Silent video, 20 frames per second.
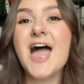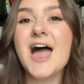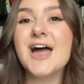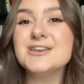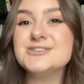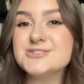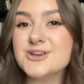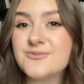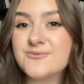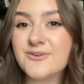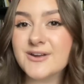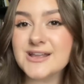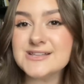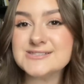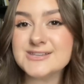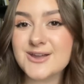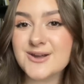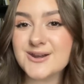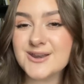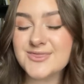And don't forget
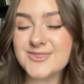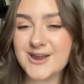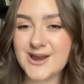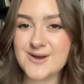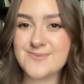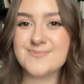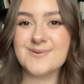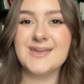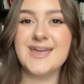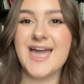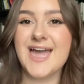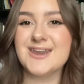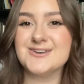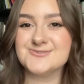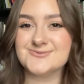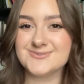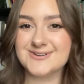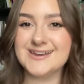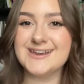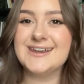to go to therapy
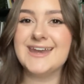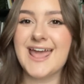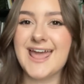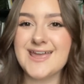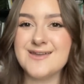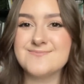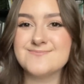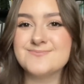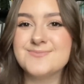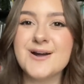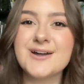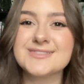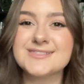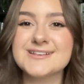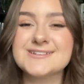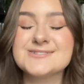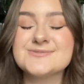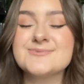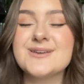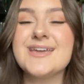and read a book
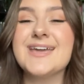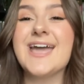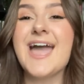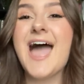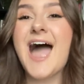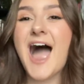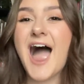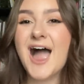this week.